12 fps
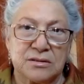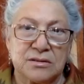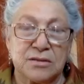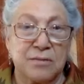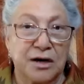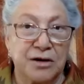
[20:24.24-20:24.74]

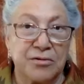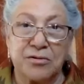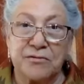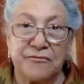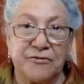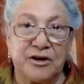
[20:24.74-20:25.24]
the mother,
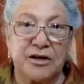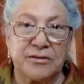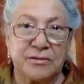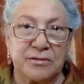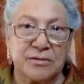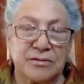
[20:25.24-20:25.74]

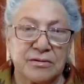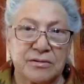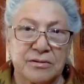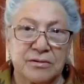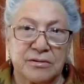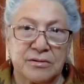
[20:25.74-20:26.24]
father,
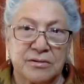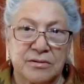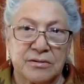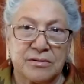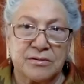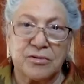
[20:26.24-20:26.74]

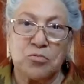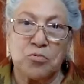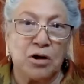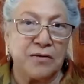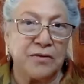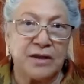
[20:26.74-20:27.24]
the
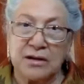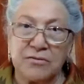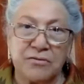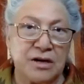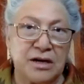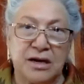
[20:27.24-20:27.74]
one that
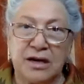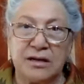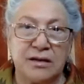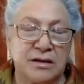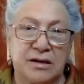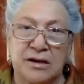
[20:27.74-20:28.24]

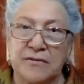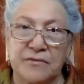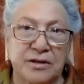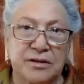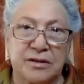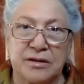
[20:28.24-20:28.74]
created
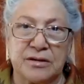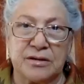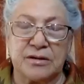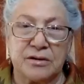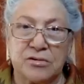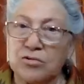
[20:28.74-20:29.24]
everything,
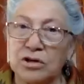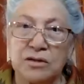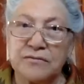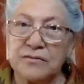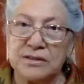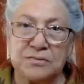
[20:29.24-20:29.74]
all
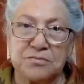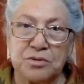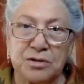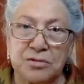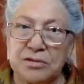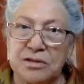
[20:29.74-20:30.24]
of this
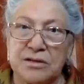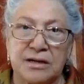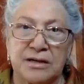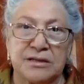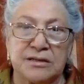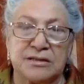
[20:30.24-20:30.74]
beauty
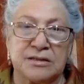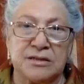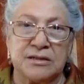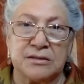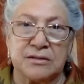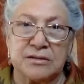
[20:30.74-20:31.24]
that is
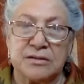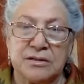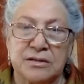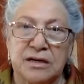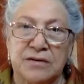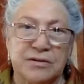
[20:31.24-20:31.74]
here
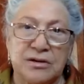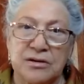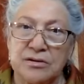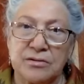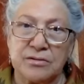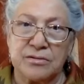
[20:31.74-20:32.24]
on the
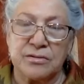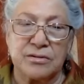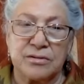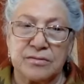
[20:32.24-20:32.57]
earth.